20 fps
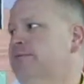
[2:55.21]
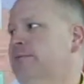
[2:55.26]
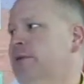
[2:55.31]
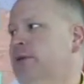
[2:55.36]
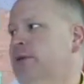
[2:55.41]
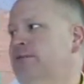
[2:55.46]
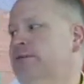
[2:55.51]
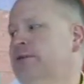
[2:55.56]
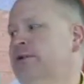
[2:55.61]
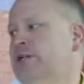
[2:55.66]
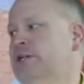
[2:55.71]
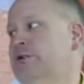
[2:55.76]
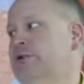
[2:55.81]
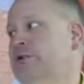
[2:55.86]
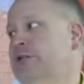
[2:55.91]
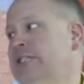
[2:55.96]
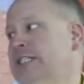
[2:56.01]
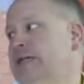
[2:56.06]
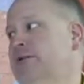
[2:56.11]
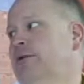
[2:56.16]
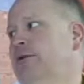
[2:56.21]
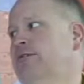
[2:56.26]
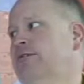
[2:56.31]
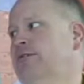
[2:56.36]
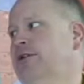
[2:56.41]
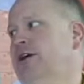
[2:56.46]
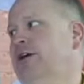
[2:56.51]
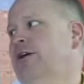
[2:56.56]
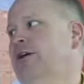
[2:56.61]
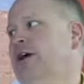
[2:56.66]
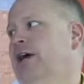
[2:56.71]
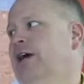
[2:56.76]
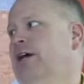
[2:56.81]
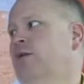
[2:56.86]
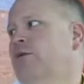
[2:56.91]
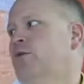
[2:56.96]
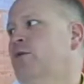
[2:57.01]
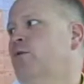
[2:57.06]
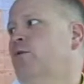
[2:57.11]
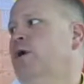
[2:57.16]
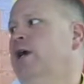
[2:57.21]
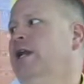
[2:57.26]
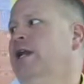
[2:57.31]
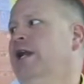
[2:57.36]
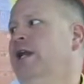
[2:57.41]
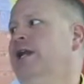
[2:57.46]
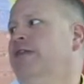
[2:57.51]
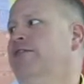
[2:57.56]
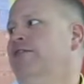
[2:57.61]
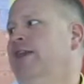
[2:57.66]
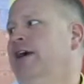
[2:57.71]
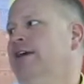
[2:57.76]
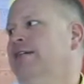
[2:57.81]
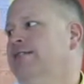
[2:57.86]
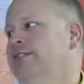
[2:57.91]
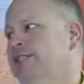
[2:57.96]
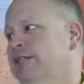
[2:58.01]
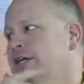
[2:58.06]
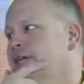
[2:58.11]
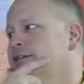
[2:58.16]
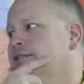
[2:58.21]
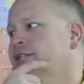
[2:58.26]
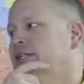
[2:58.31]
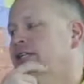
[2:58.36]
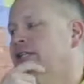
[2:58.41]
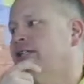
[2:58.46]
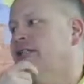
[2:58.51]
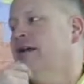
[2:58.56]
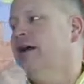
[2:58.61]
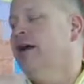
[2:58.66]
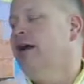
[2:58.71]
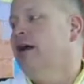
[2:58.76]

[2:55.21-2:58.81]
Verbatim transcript: below zero Fahrenheit or one ninety-five Celsius.